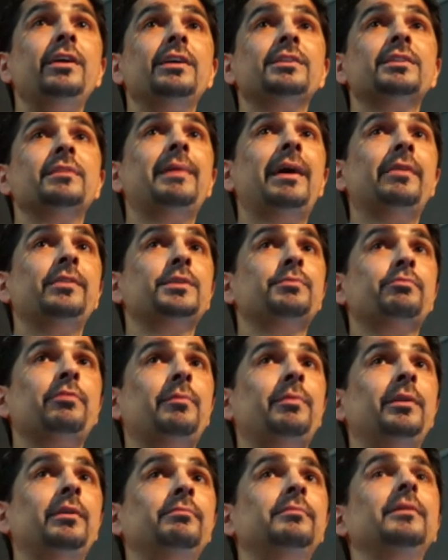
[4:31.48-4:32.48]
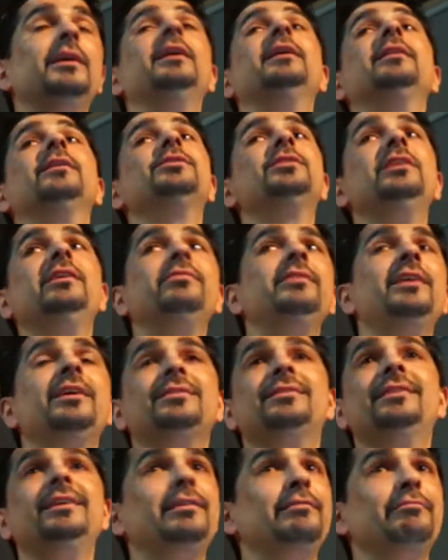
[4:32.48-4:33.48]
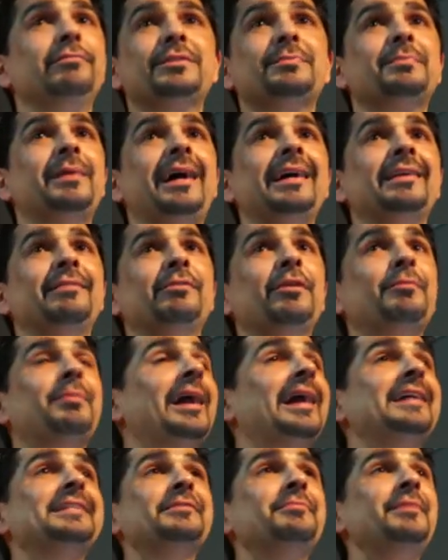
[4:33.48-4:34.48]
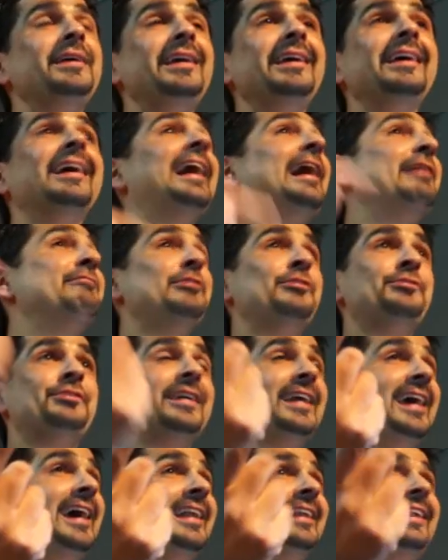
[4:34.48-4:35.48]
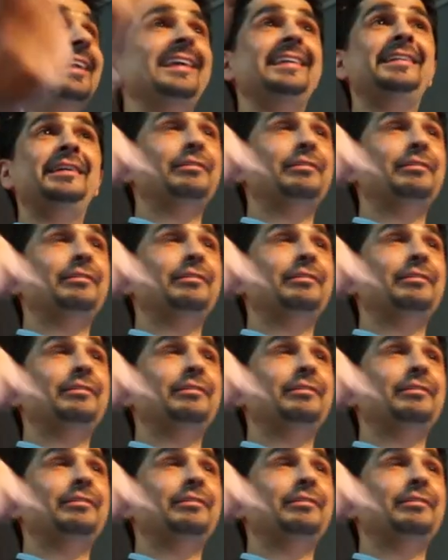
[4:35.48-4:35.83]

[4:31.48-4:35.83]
nurse about this problem. The chief nurse didn't respi- reply to me. I wrote again. He